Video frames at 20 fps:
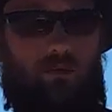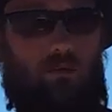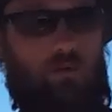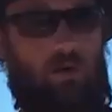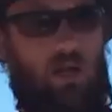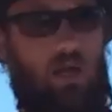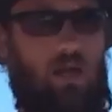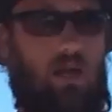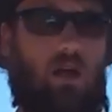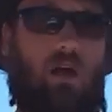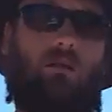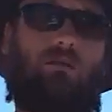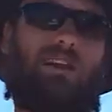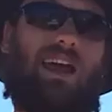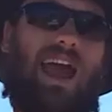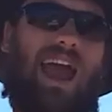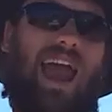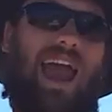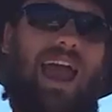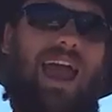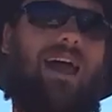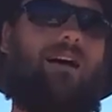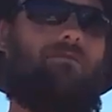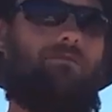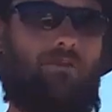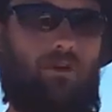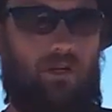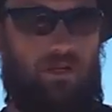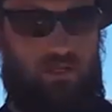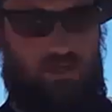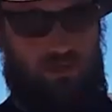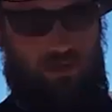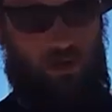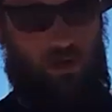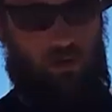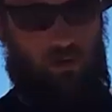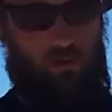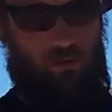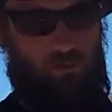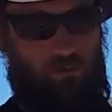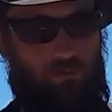okay? On average, though,